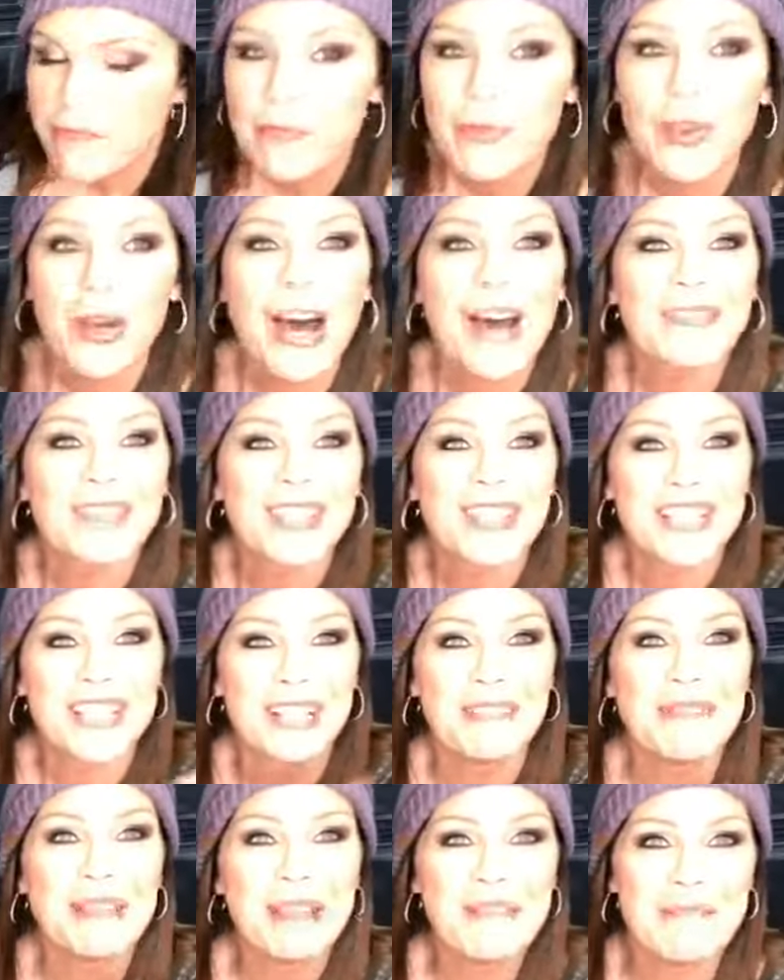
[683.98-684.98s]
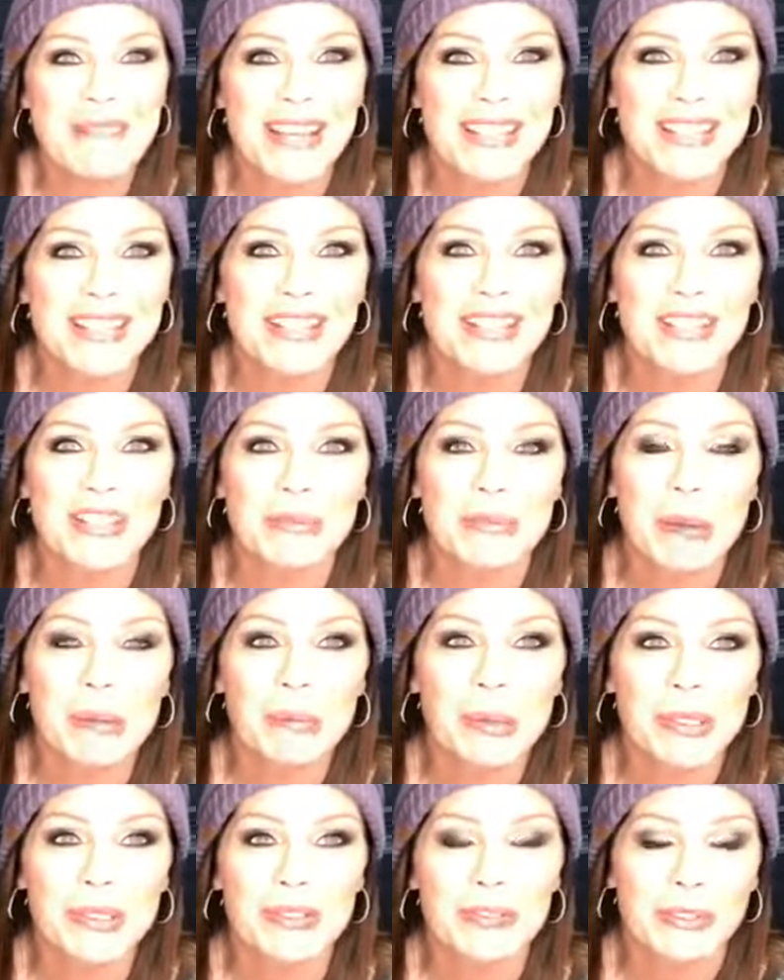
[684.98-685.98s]
You'll have to send me a message to my
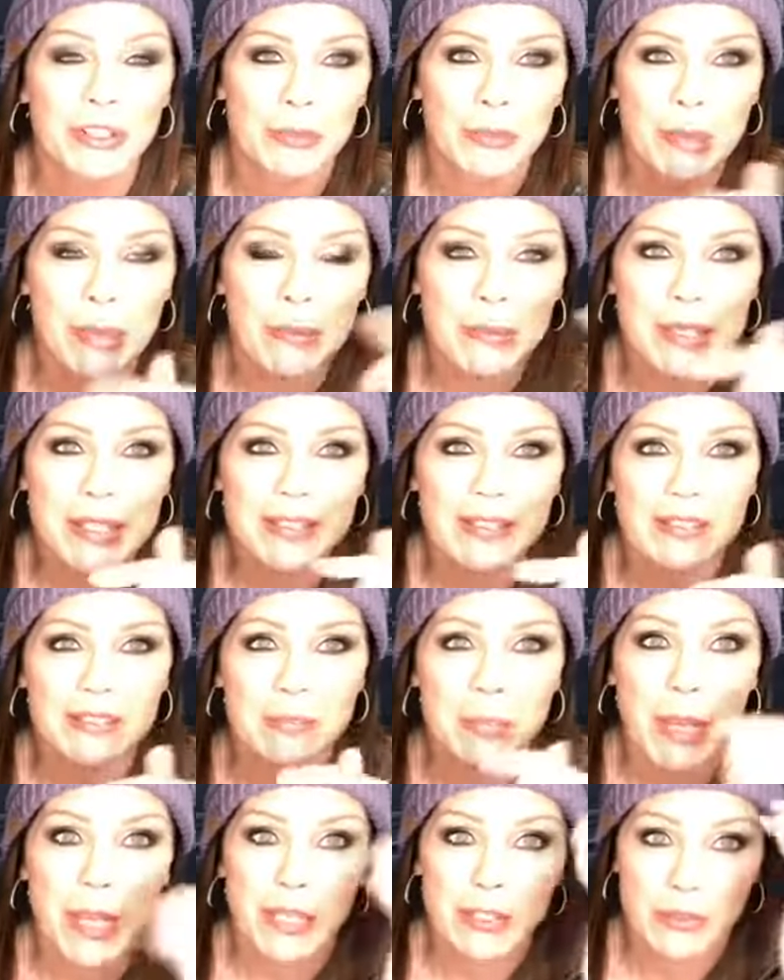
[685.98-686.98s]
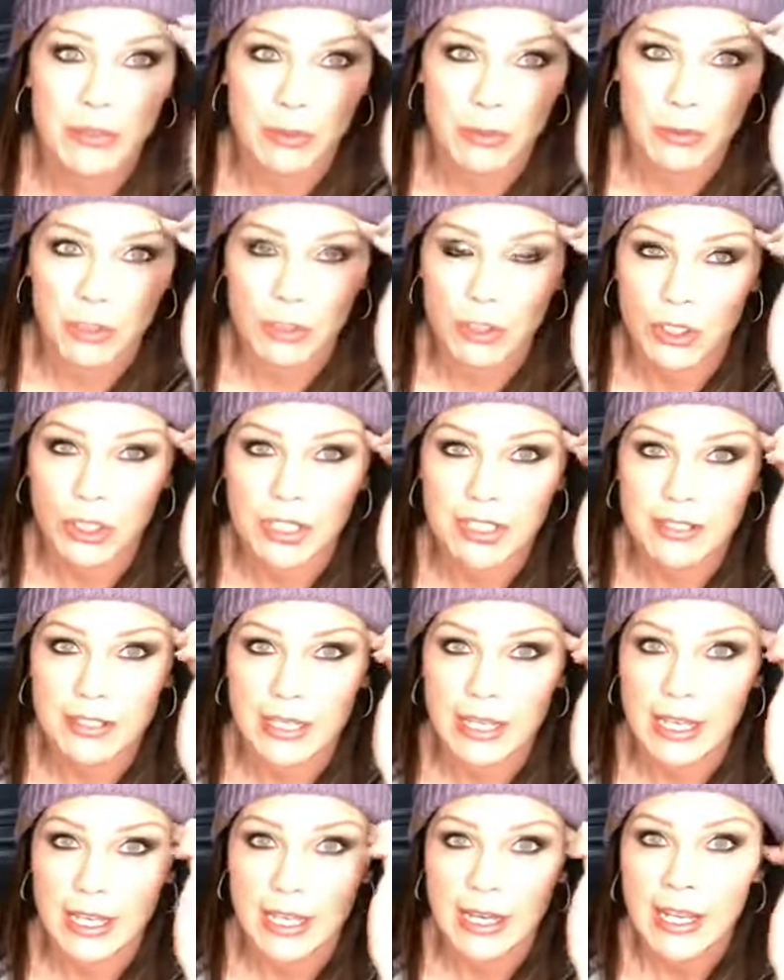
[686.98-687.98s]
person or my business page, so I'm sure to
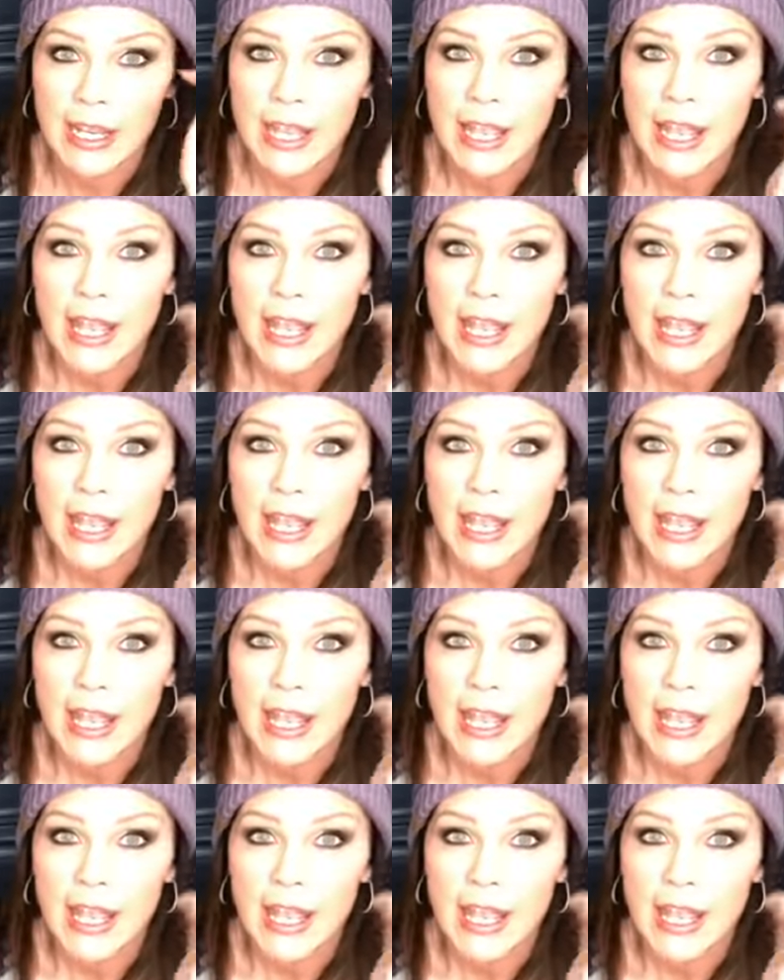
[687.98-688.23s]
see it.